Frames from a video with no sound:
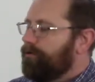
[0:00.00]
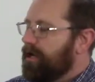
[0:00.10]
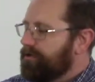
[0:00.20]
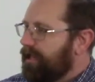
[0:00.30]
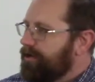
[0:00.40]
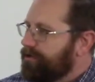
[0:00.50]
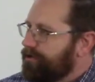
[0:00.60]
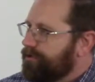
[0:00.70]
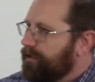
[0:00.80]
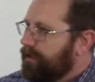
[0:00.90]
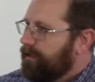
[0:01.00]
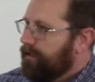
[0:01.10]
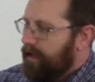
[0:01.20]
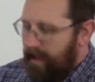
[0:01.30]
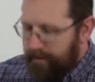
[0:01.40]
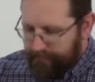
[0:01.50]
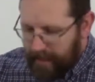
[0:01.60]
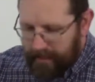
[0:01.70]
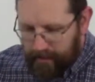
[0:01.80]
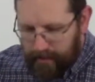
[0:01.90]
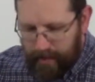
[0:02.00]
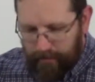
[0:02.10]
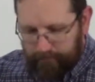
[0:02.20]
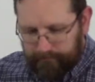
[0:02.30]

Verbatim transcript: translations have taken it out.